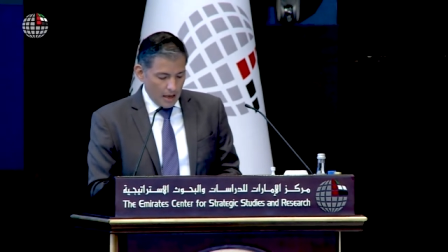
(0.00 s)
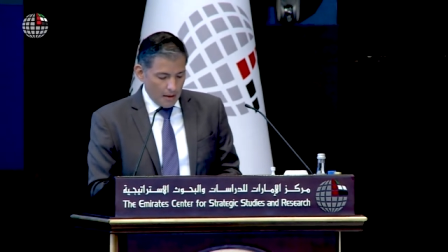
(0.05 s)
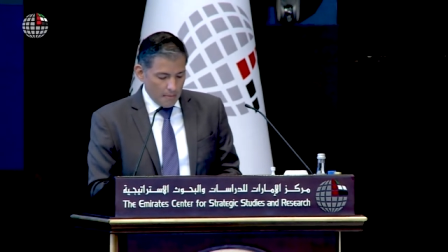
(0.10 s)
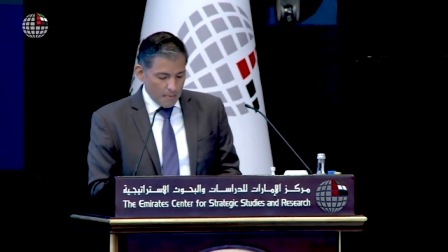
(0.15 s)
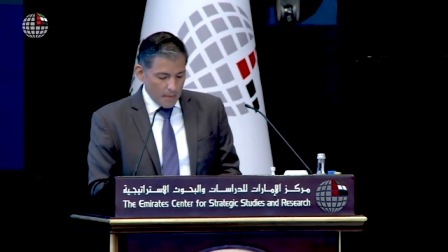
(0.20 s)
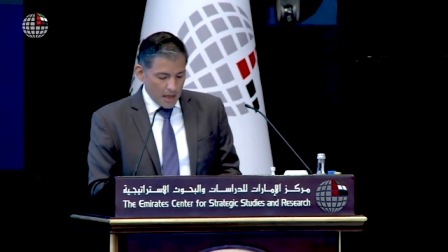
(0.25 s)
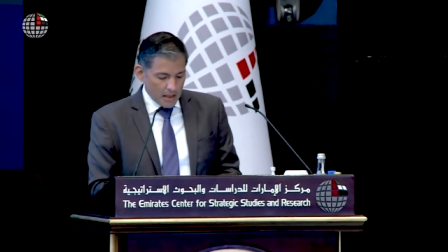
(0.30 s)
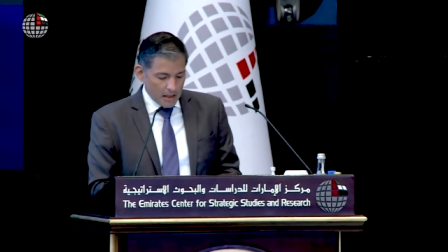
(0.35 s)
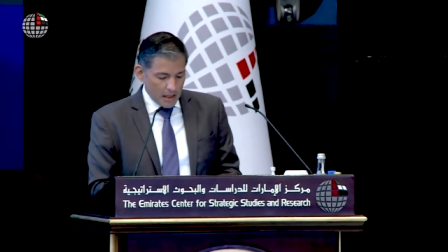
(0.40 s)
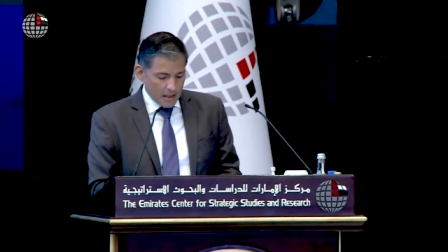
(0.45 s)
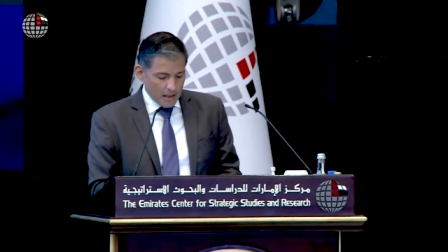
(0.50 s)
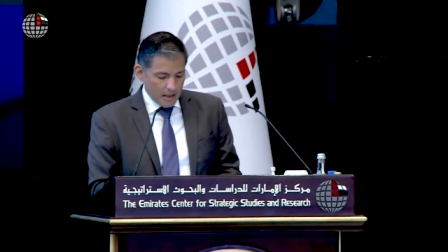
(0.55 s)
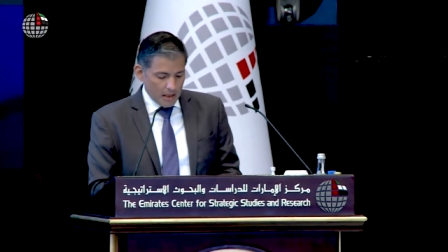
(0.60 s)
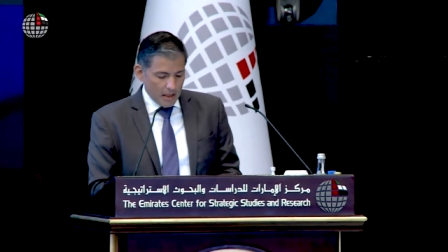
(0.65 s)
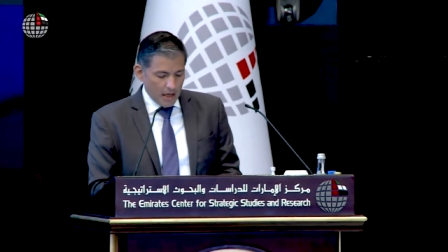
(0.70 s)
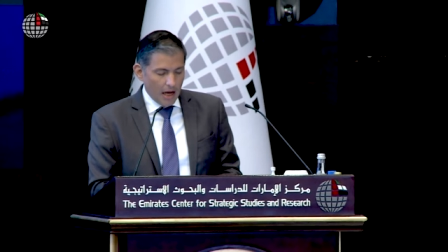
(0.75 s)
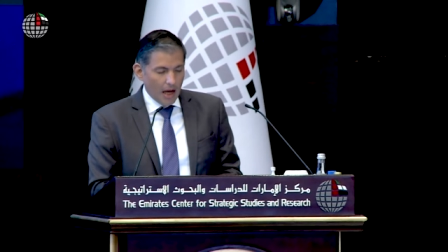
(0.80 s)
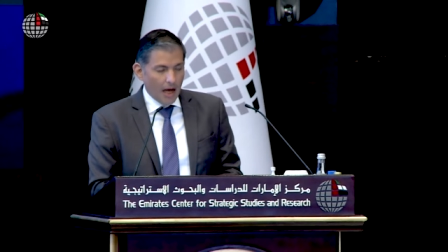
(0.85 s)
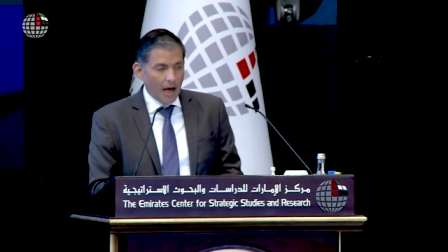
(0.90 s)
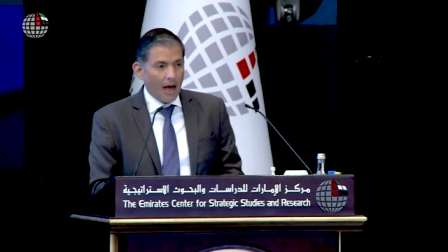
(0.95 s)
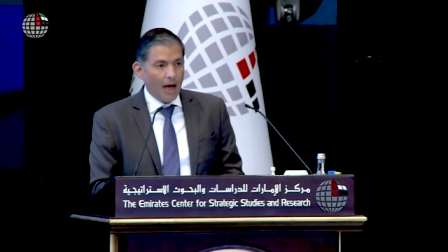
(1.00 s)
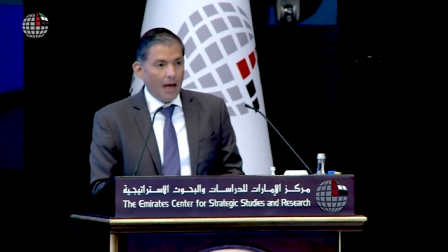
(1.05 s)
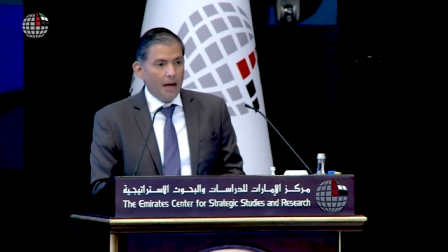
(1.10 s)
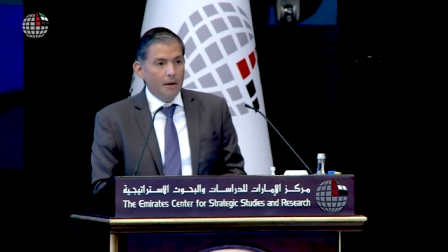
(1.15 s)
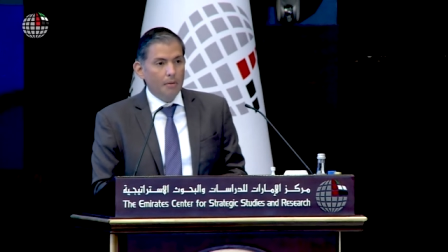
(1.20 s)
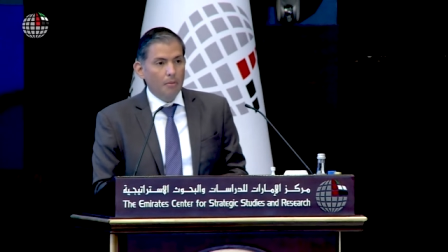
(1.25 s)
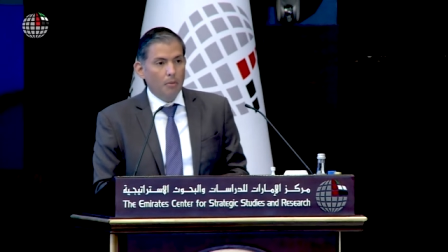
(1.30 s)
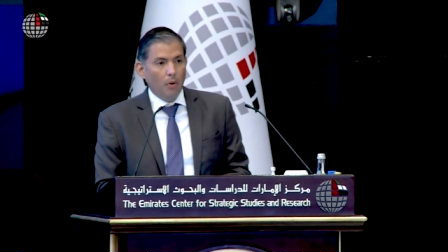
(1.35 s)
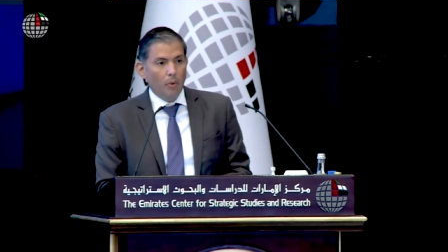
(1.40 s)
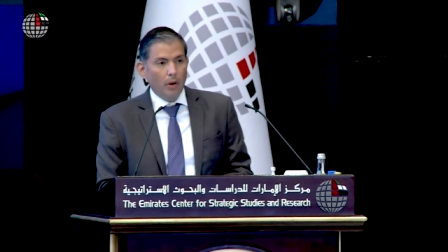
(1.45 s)
messaging
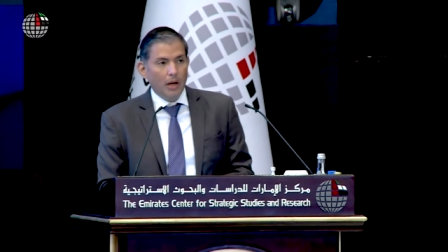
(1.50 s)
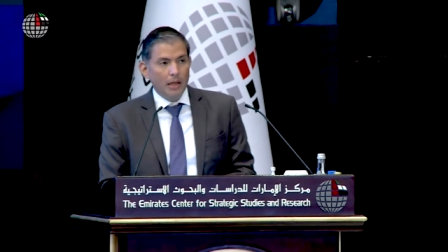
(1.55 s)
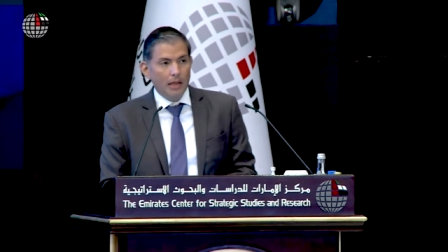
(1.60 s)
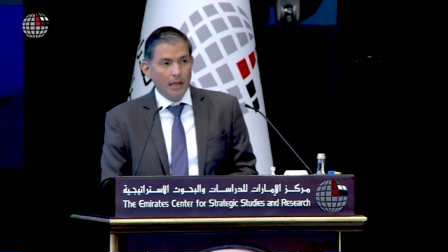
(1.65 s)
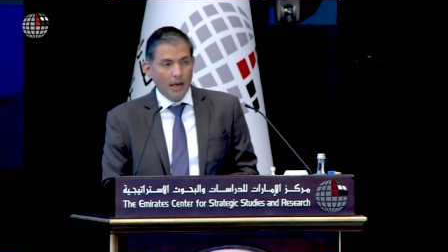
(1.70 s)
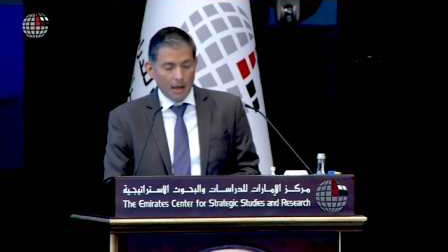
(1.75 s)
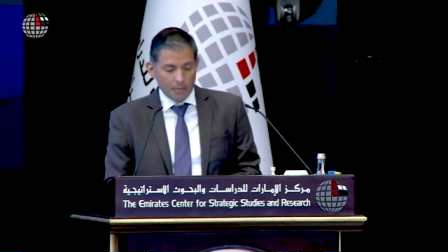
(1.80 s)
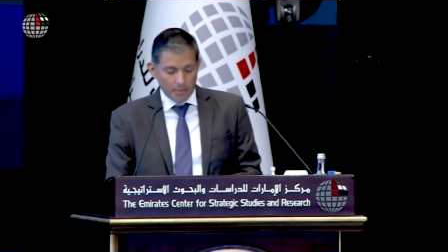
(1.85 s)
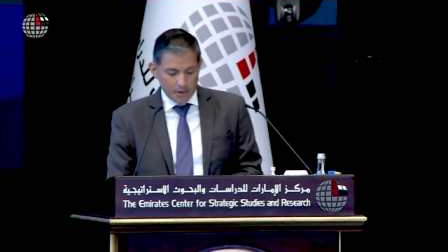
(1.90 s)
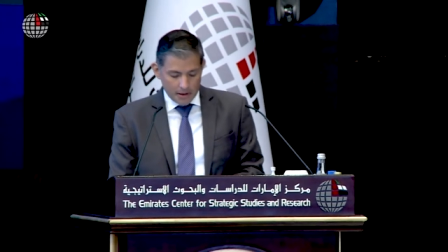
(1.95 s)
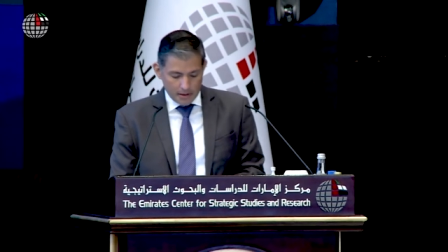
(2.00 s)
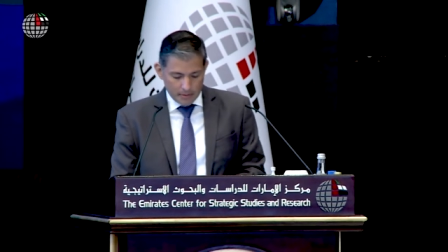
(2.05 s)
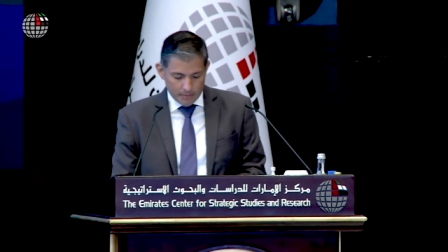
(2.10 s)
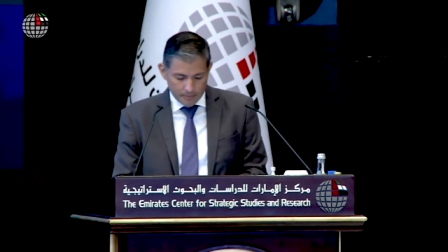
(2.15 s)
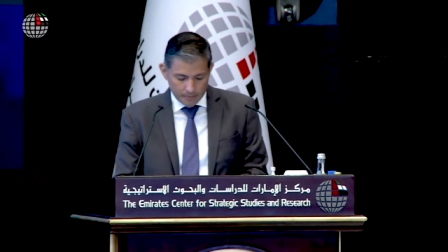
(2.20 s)
and mobility apps.